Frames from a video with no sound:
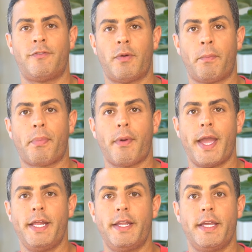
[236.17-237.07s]
of
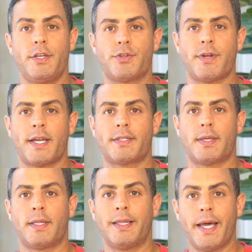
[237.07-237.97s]
bright indirect
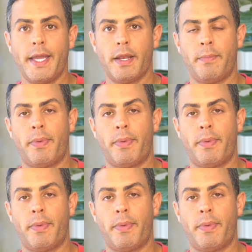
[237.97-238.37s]
light,